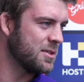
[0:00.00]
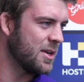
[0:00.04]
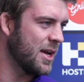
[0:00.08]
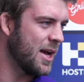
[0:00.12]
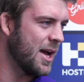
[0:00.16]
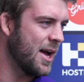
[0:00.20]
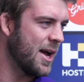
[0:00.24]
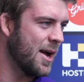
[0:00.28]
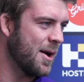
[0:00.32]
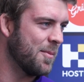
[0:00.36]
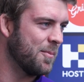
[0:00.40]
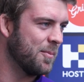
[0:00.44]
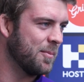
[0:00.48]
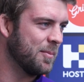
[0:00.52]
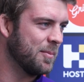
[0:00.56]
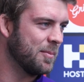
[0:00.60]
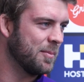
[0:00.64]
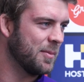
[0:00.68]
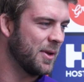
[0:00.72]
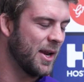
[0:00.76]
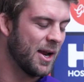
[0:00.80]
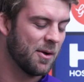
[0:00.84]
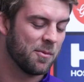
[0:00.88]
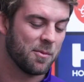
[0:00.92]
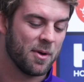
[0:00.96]

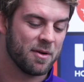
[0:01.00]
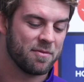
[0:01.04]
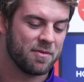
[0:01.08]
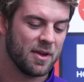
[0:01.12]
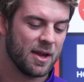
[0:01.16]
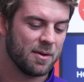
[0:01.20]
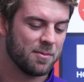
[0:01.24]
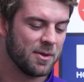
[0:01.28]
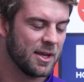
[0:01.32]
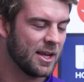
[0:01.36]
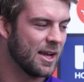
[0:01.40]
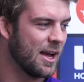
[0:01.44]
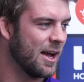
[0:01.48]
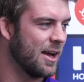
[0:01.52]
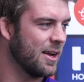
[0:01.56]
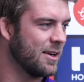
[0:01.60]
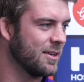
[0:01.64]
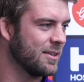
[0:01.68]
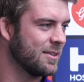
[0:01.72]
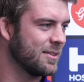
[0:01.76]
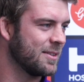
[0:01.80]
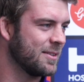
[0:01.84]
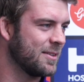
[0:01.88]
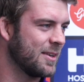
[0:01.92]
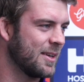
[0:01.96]
My family can't
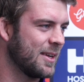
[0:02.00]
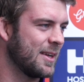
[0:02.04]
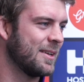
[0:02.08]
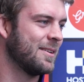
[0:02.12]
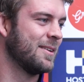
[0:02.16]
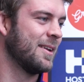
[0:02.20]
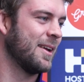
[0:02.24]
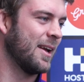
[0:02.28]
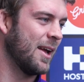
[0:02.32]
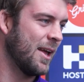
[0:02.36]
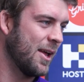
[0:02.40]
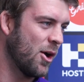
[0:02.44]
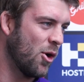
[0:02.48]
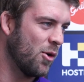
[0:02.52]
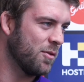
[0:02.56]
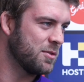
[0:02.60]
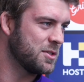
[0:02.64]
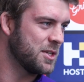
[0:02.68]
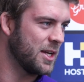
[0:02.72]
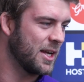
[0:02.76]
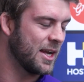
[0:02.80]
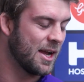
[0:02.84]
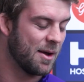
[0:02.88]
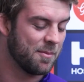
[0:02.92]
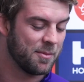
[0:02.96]

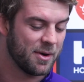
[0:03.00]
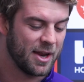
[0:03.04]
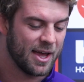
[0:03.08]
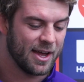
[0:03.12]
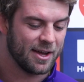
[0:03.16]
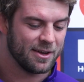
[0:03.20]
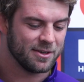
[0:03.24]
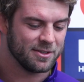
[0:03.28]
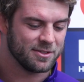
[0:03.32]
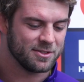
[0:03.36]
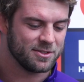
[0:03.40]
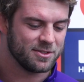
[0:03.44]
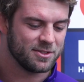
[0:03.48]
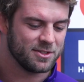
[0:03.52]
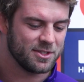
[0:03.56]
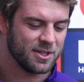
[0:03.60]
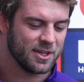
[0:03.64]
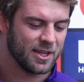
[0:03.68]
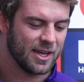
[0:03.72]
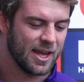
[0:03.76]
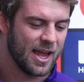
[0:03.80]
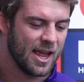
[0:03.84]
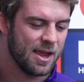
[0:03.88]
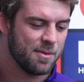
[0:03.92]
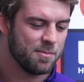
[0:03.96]
obviously come down to
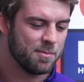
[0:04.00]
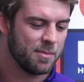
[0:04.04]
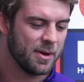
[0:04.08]
the game,